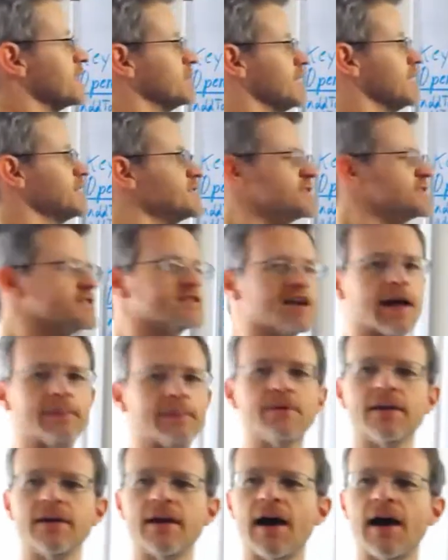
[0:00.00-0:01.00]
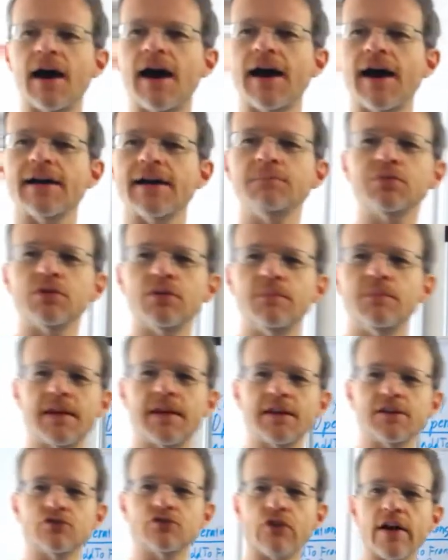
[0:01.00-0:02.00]
list type
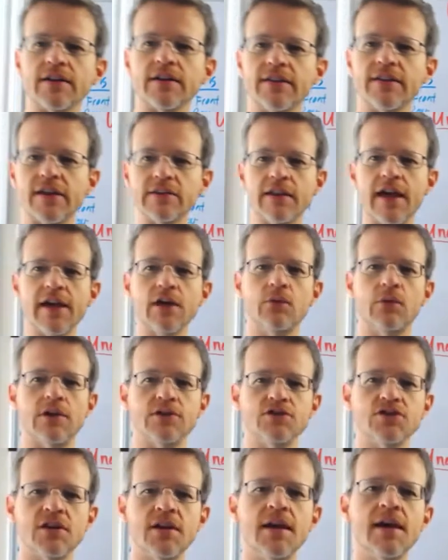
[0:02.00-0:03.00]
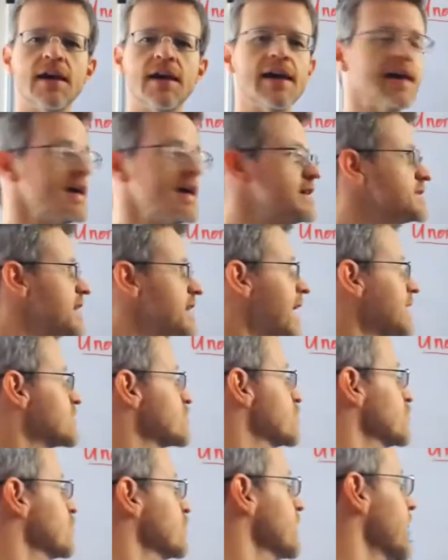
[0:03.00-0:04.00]
implemented directly in the language is
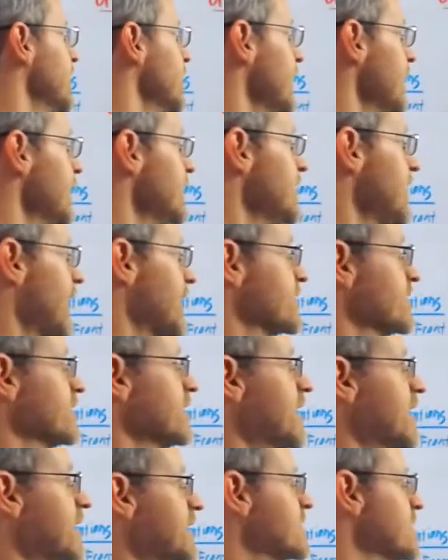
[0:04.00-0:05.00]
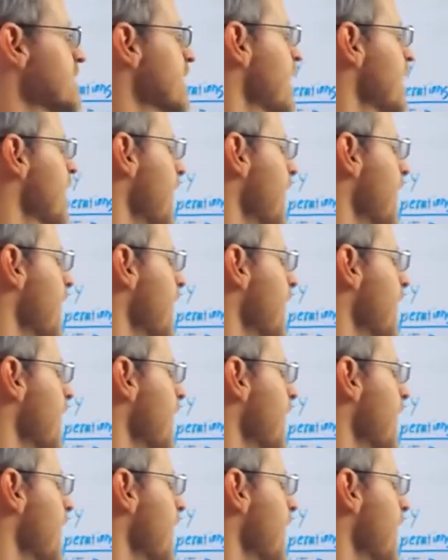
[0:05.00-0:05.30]
actually an indexed list,